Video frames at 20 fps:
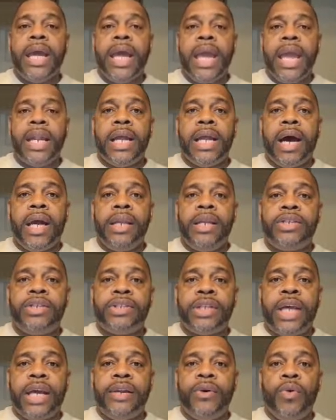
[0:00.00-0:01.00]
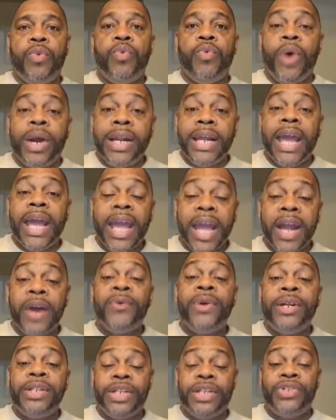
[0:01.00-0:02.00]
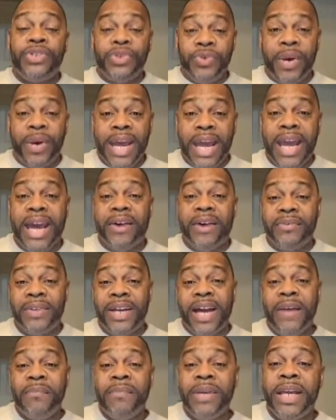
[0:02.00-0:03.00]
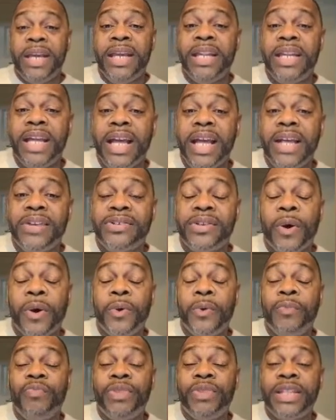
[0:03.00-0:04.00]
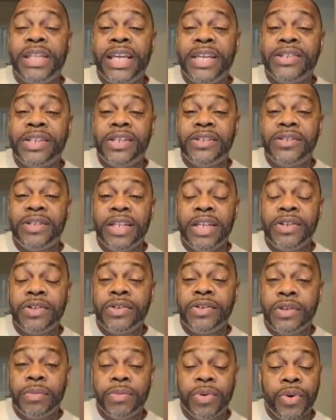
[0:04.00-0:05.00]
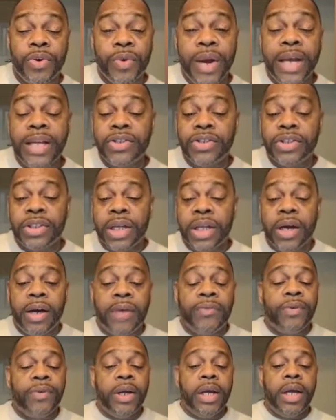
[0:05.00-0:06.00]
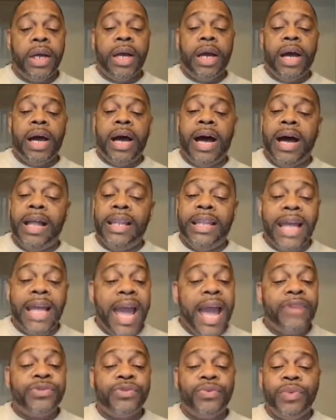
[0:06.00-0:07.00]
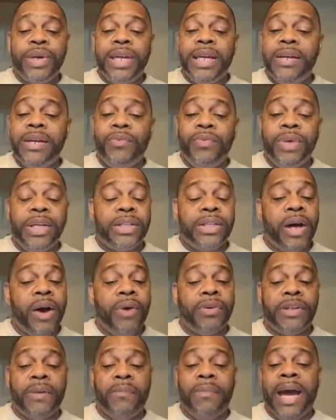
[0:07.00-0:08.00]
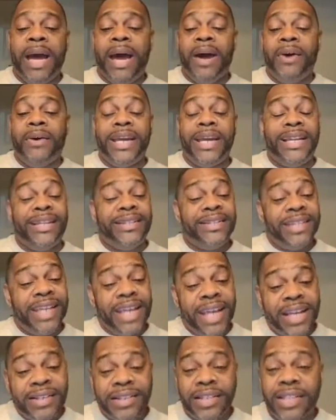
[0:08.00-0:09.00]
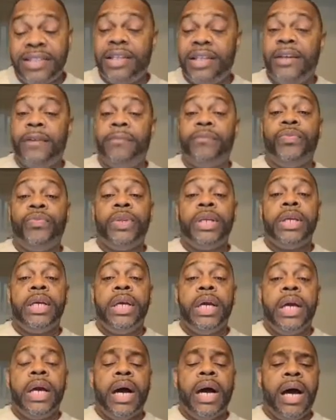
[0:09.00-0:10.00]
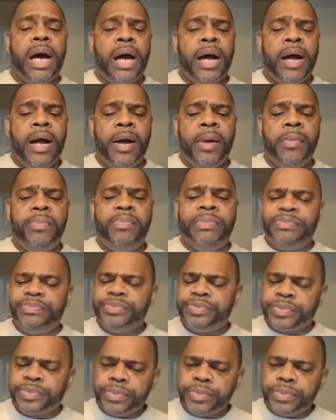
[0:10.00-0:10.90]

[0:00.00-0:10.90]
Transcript: and understanding what heritage you have. I mean, so this is this is some great stuff. Uh, last week, we talked about intensity. Um,